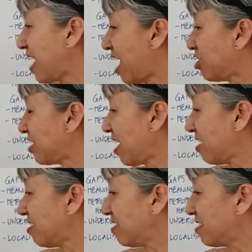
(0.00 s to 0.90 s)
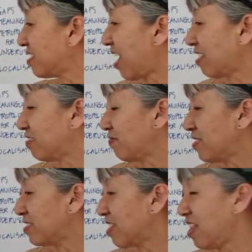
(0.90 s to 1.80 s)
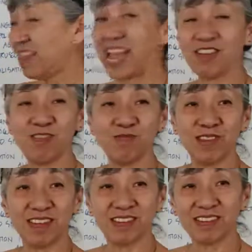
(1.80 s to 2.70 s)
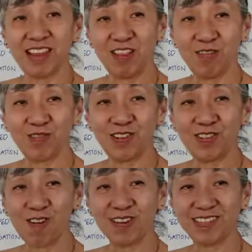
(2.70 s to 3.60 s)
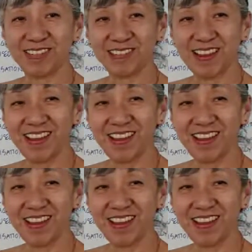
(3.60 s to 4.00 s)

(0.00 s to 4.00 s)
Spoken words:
educators, activists, landowners, and local authorities.